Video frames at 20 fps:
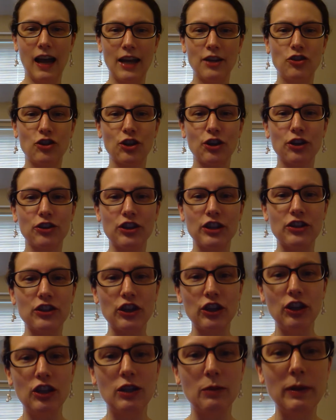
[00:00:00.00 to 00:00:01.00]
Hi, church. It's
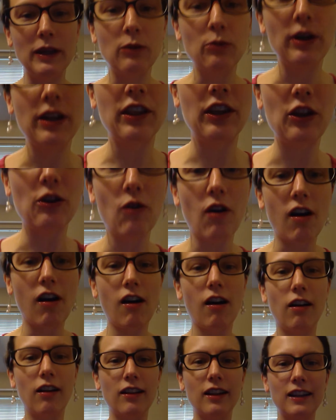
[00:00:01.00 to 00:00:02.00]
good to be with you
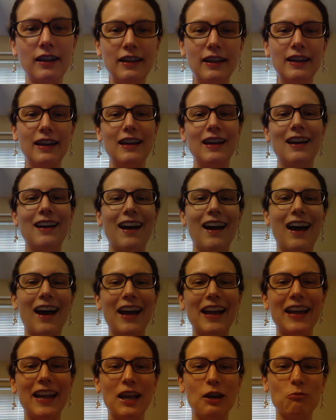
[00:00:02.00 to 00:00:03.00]
all.
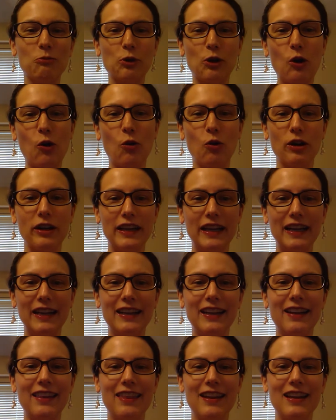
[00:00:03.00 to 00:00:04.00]
I am recording
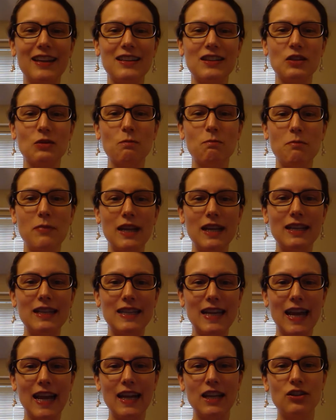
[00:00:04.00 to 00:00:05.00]
this
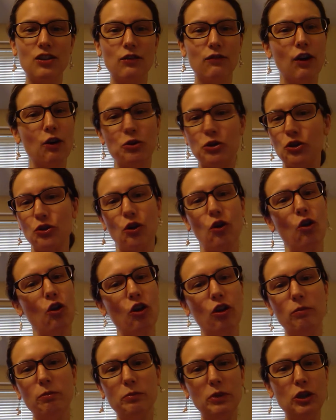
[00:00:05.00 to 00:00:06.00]
midday
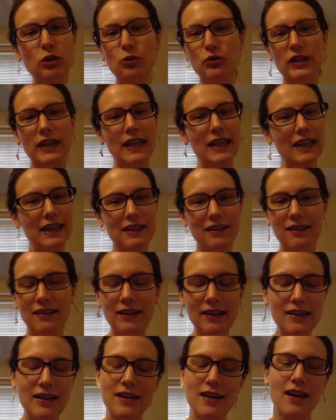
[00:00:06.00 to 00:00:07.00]
devotional musing
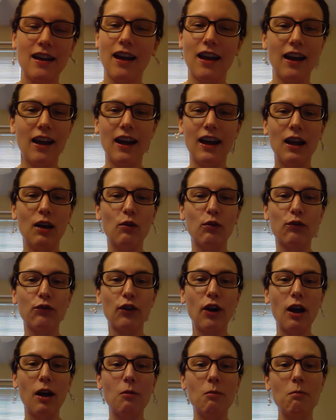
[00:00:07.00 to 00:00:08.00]
uh,
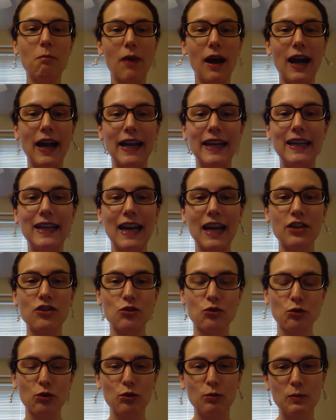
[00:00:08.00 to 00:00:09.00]
from my
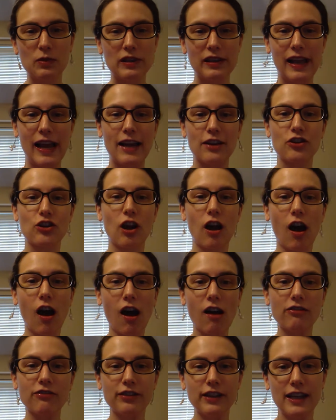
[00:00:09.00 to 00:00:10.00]
guest room slash
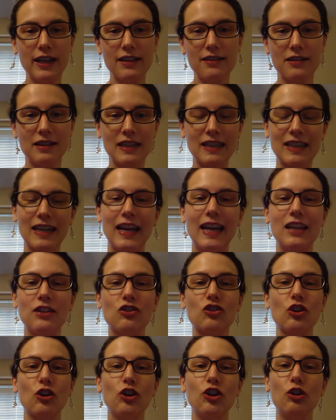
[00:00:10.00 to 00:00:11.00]
office. And
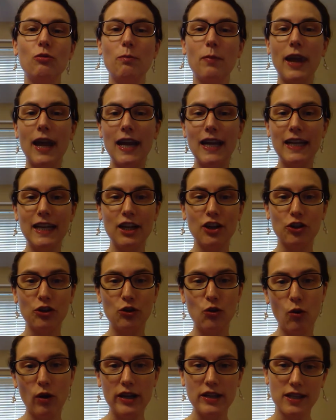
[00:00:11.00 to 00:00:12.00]
so you may hear
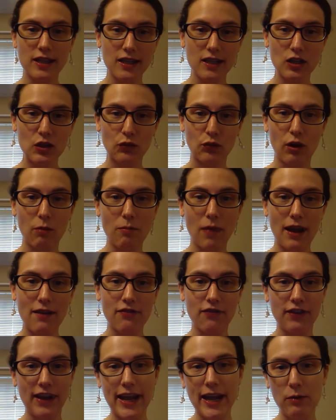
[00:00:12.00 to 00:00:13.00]
noises from my
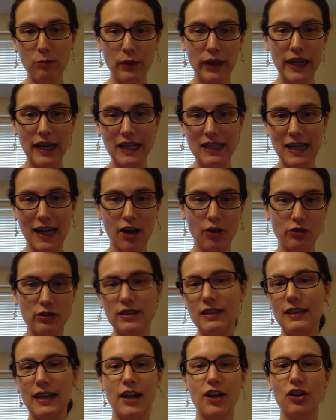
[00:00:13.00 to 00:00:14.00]
family
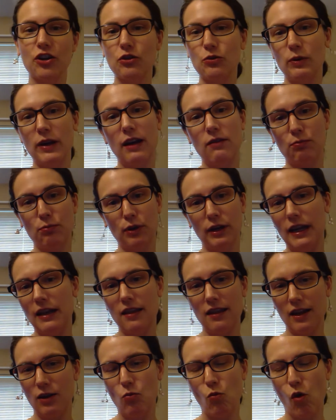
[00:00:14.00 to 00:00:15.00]
downstairs. We have pretty
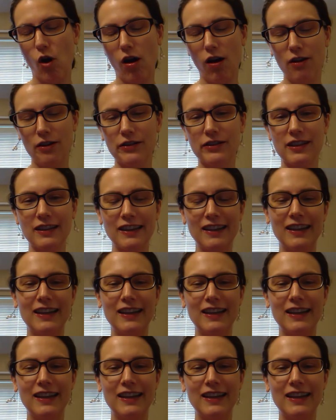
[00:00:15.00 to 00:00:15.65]
thin walls.